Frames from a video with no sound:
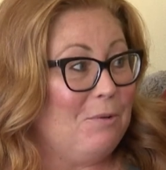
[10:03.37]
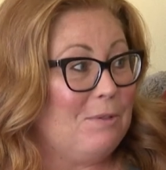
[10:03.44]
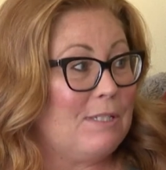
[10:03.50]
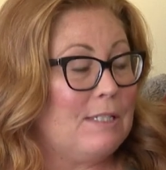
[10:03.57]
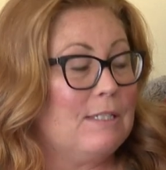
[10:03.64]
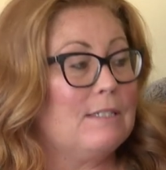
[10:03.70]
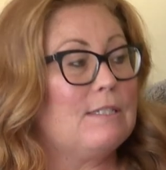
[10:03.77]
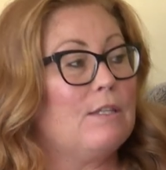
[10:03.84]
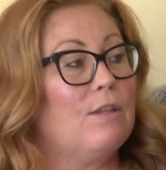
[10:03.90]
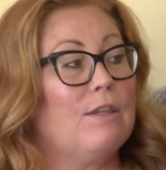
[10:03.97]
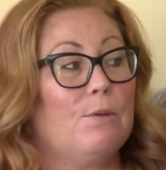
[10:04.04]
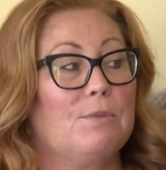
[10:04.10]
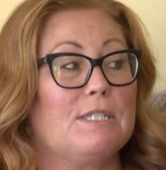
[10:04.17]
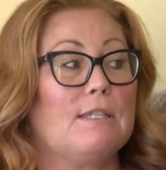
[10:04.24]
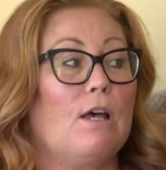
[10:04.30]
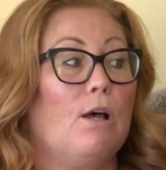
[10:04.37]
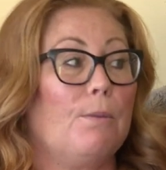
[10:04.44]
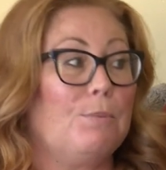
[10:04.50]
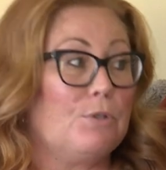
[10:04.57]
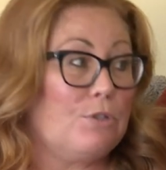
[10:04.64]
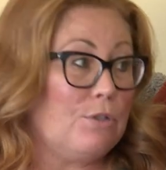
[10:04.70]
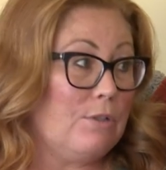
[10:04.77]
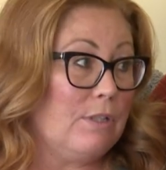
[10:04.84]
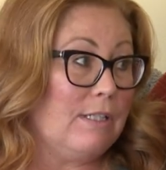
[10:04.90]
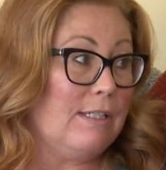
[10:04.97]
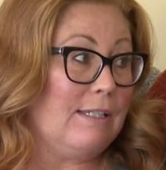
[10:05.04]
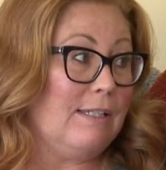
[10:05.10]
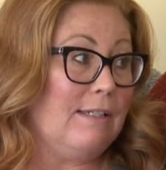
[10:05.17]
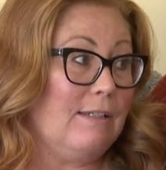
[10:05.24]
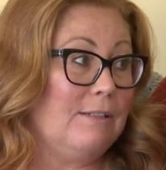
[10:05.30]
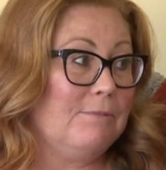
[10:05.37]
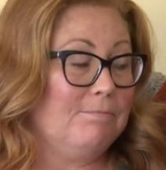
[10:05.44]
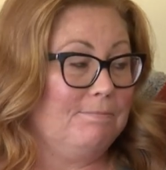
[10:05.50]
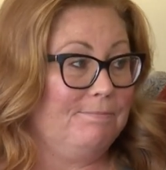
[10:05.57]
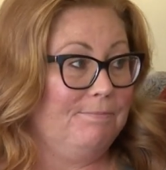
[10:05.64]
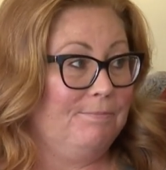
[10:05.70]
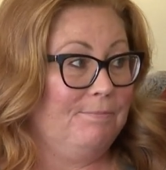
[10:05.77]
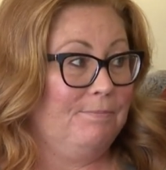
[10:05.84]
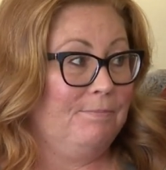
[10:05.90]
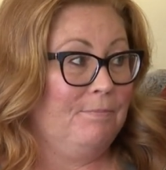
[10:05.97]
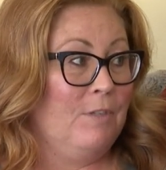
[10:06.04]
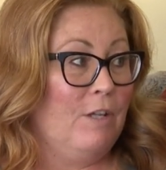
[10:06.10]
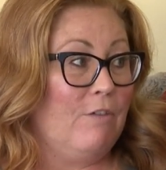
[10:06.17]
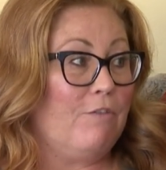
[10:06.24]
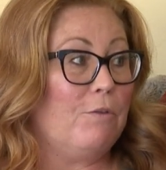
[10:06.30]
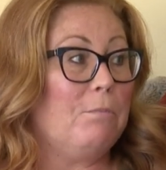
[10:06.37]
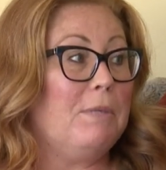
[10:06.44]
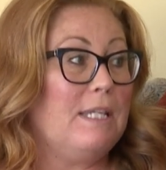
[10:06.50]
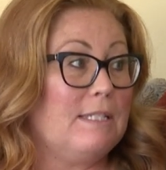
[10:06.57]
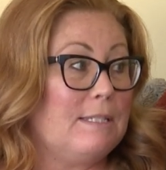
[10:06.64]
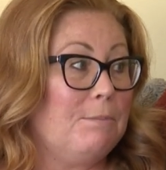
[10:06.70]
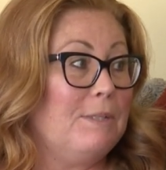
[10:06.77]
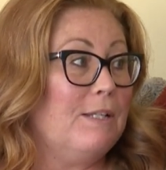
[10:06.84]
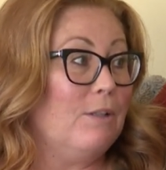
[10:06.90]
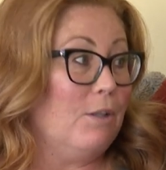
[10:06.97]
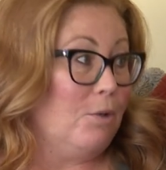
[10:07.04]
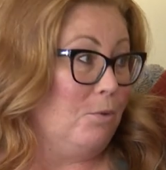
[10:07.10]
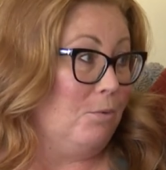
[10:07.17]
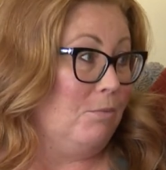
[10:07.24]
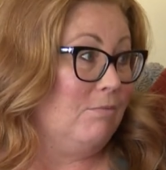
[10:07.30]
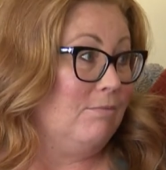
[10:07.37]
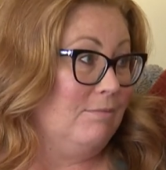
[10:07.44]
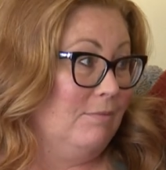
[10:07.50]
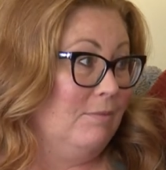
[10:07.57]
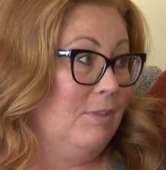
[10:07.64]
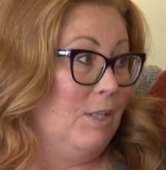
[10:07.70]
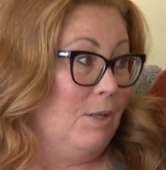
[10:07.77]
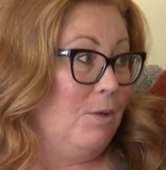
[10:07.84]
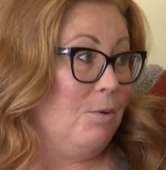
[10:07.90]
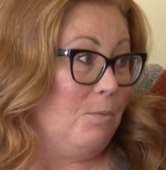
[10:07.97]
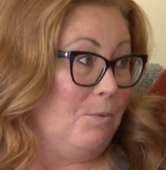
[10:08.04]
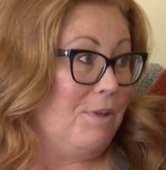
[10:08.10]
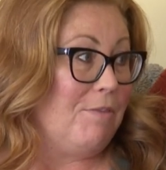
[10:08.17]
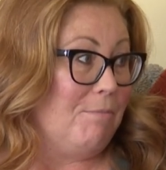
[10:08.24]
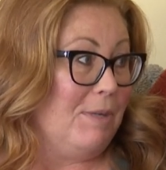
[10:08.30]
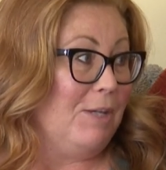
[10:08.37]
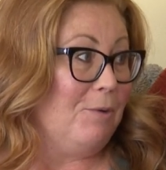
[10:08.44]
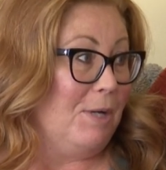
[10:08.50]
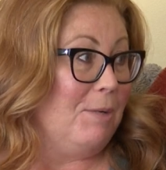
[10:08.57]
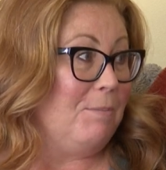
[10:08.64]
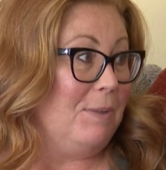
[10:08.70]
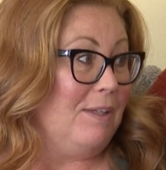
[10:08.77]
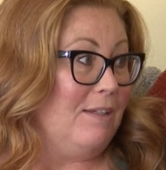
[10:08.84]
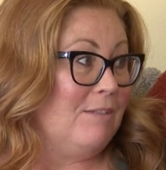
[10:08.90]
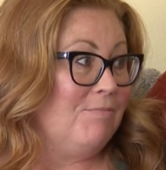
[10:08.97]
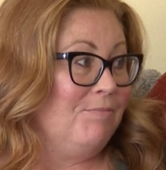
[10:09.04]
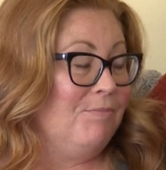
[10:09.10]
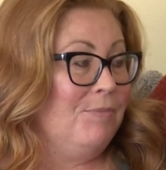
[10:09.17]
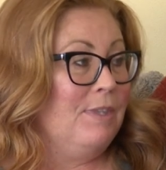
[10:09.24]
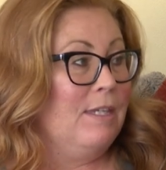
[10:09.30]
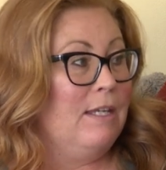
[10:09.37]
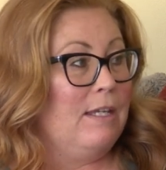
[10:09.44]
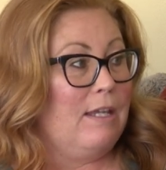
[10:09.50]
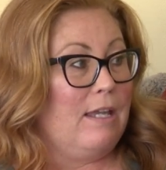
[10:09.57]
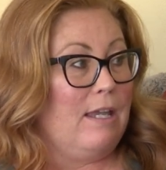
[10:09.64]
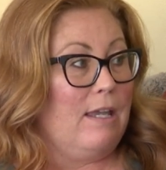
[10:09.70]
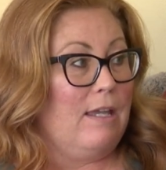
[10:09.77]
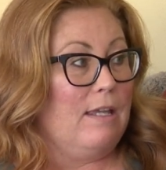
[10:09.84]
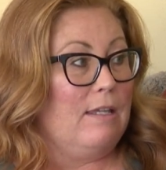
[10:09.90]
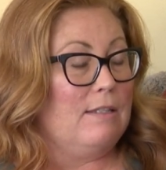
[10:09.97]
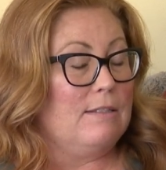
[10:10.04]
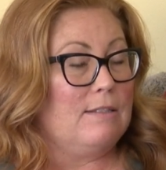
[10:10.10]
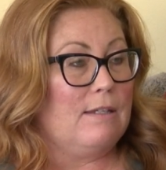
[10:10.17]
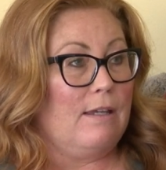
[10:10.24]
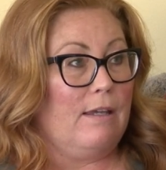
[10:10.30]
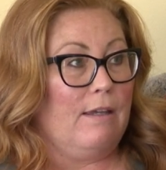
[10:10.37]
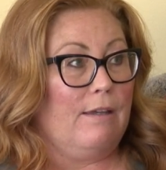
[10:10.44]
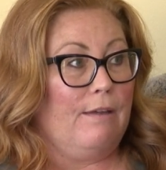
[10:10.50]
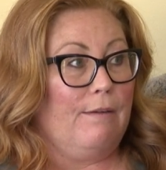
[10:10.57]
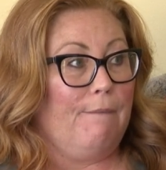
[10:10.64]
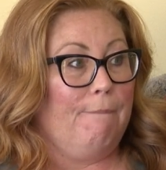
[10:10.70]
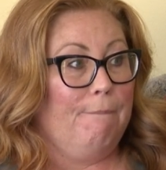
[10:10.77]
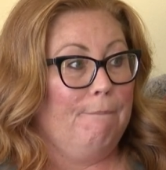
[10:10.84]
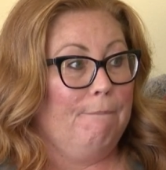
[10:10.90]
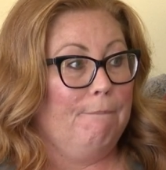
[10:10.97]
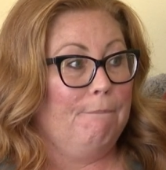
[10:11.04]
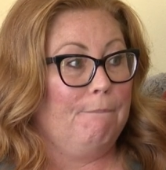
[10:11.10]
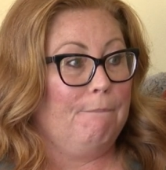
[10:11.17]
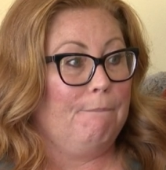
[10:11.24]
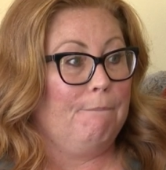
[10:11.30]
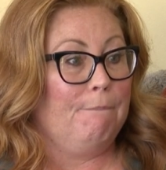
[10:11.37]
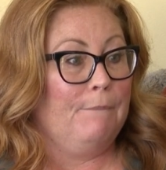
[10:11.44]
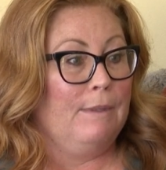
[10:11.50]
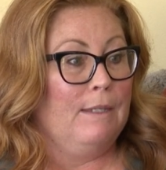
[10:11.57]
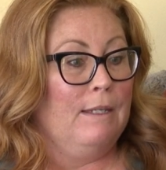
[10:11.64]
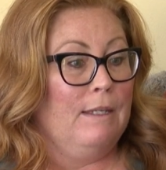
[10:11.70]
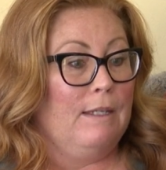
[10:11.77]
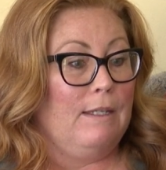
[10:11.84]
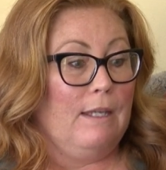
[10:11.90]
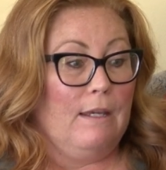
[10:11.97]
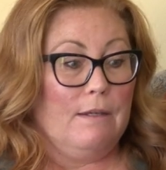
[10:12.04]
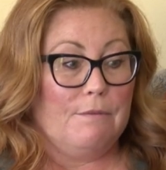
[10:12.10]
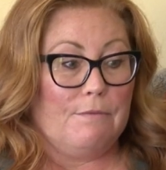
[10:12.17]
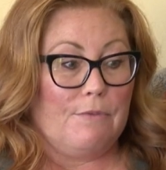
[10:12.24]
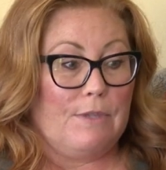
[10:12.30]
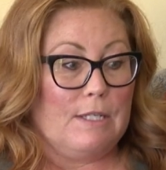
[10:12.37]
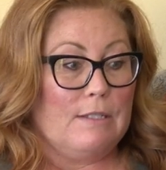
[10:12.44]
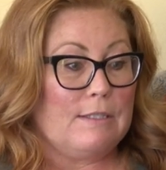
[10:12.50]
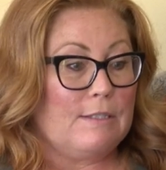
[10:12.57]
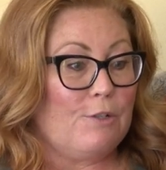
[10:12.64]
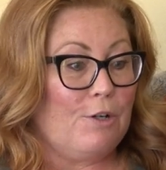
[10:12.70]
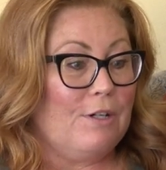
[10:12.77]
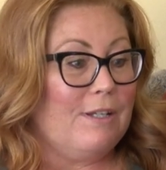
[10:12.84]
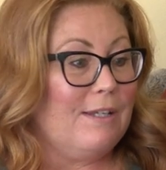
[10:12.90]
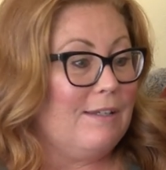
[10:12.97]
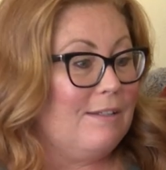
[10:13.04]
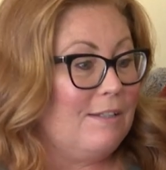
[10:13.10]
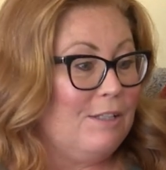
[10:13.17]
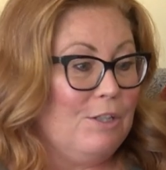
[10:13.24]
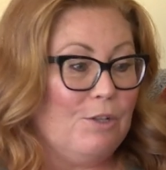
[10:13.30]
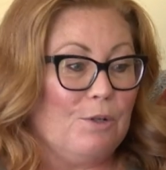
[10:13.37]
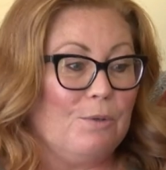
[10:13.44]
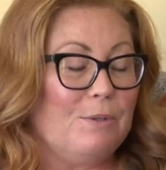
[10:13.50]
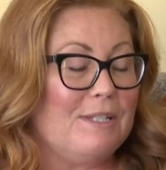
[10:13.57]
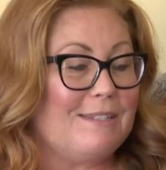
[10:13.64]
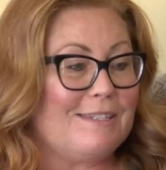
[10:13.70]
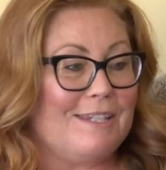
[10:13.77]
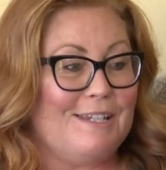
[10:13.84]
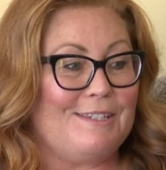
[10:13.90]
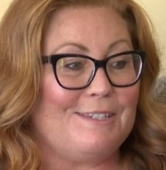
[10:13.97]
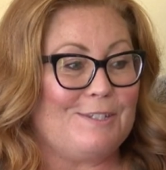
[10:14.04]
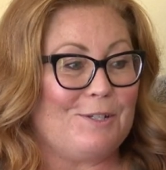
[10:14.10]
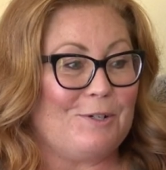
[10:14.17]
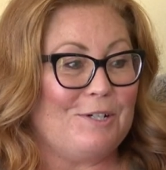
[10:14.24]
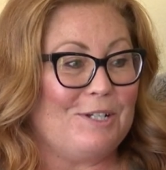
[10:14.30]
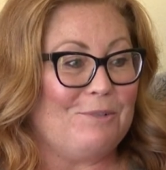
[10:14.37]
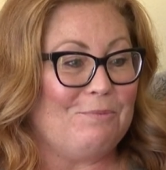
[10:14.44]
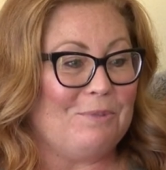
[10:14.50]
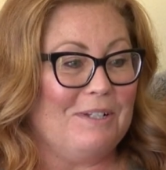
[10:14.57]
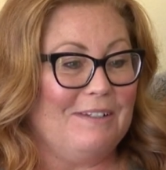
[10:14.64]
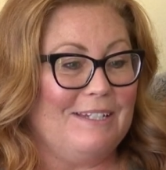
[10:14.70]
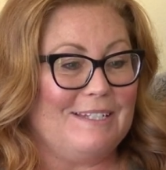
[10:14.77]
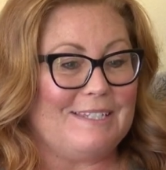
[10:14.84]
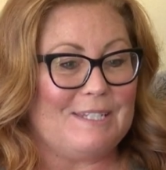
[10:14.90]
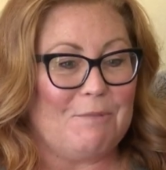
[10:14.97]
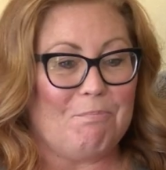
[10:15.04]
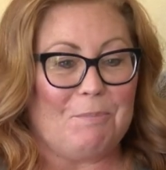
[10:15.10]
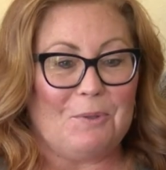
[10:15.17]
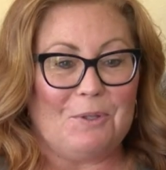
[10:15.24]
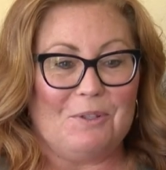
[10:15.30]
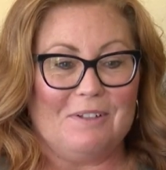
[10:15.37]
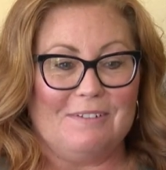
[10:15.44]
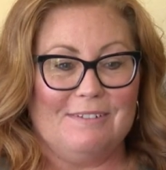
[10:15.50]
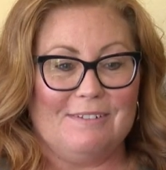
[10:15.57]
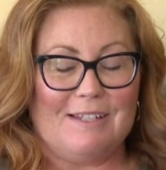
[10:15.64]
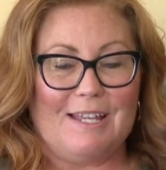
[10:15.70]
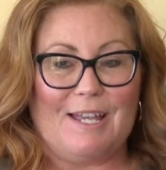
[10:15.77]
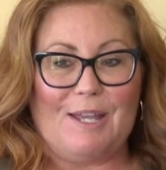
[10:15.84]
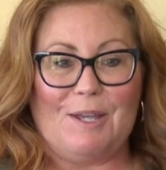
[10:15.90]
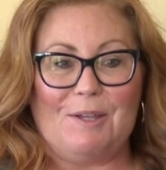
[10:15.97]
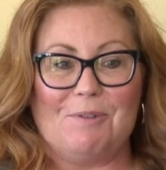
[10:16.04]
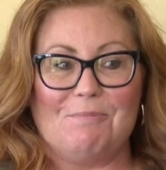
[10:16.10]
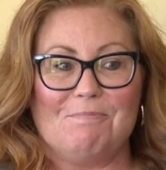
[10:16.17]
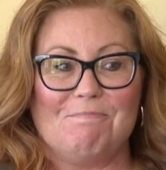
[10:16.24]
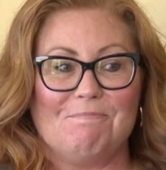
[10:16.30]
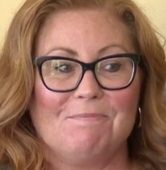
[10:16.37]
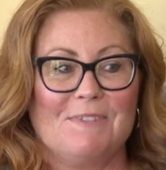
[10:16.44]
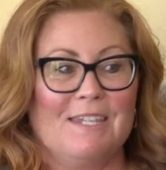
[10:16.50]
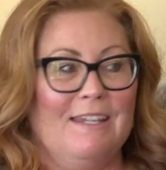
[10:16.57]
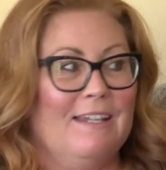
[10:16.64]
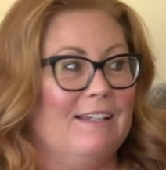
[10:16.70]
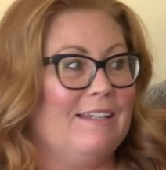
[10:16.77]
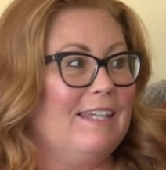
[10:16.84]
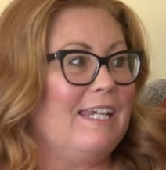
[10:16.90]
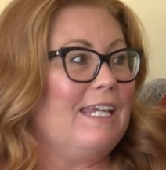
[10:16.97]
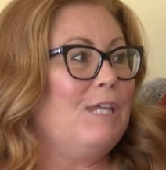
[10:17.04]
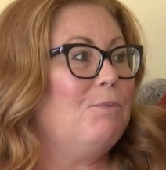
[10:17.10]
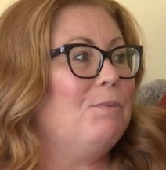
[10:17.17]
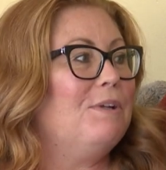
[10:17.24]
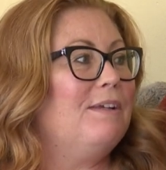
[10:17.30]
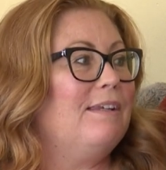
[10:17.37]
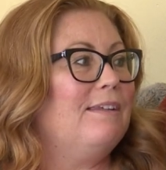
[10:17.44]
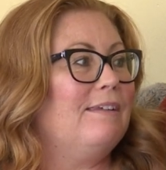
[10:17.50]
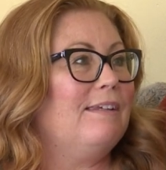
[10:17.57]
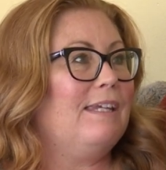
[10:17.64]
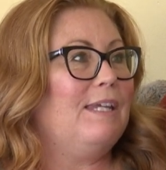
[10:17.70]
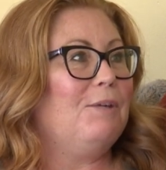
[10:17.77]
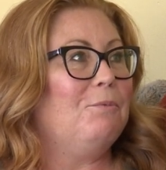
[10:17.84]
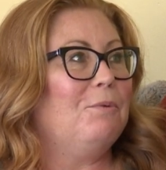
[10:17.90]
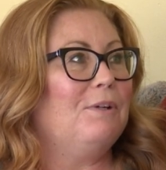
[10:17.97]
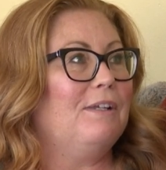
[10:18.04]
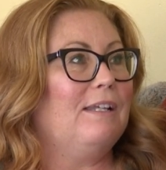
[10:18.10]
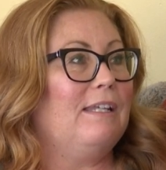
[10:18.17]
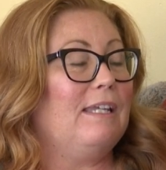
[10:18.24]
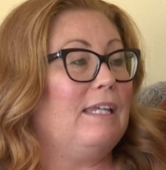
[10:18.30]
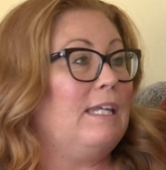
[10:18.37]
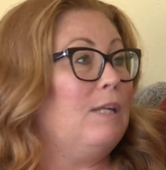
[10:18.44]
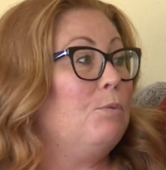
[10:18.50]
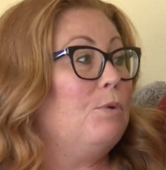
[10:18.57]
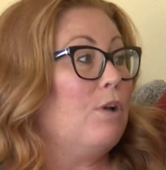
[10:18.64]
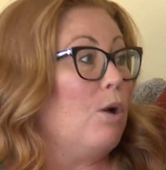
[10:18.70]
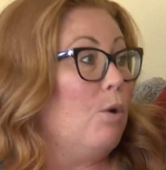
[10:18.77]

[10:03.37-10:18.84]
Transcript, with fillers: out, so there was opportunity for me to be alone with my Grampy. Mm-hmm. And uh, yeah, things started, you know, it's it started really simple. Um, like he would he would he would